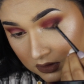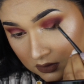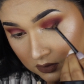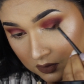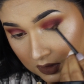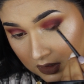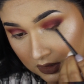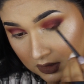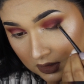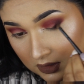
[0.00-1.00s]
I'm going to go
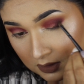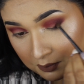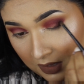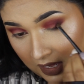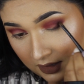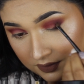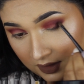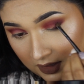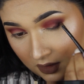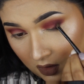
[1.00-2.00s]
ahead and pack
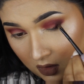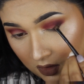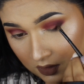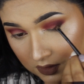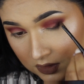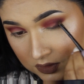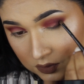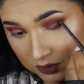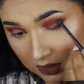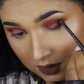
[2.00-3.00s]
that on
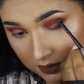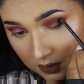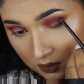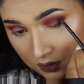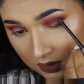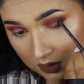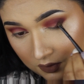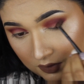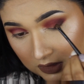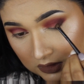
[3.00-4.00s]
to the outer
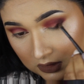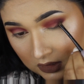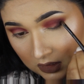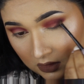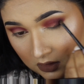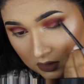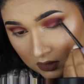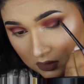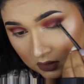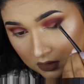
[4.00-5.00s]
corner right here.